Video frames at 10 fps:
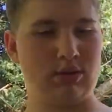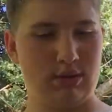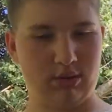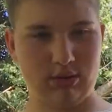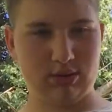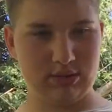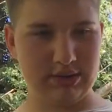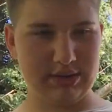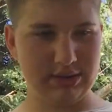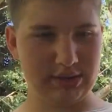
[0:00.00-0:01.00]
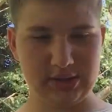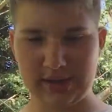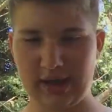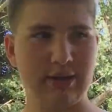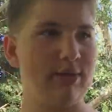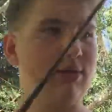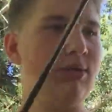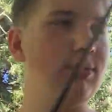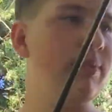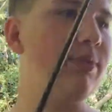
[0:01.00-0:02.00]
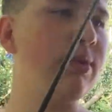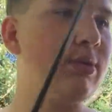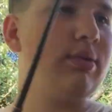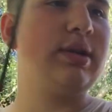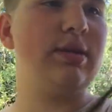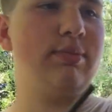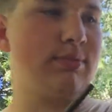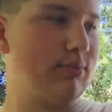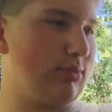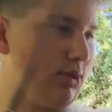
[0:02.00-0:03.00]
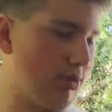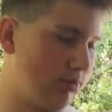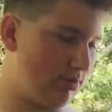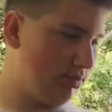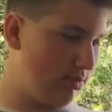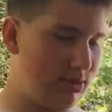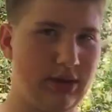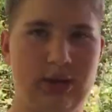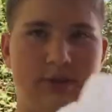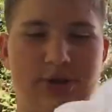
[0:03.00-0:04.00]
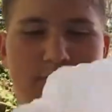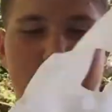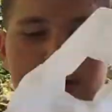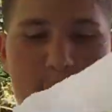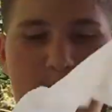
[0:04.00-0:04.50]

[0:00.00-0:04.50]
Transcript: Uh, this is the second. Oh, don't let the. Oh, let me show you what's in the